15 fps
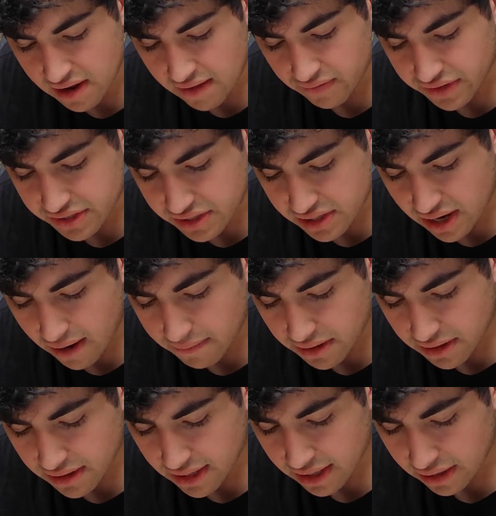The soft
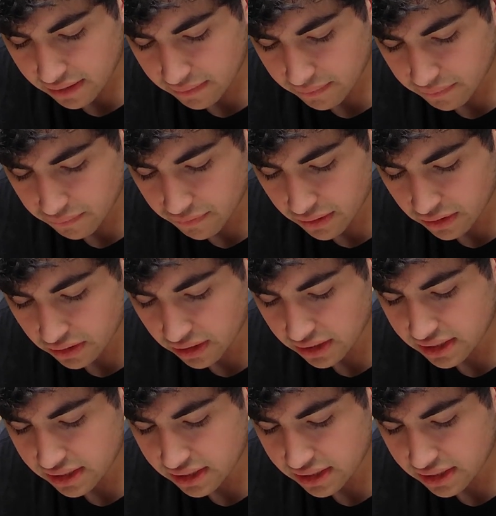thing looked